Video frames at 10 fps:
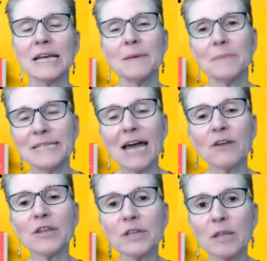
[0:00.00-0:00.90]
But down
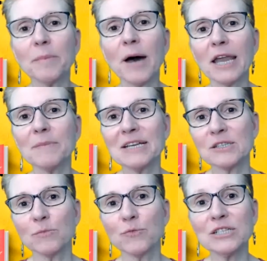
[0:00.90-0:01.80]
there at the bottom, there's
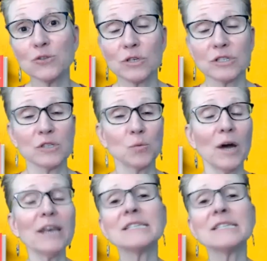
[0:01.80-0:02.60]
some resources. One is a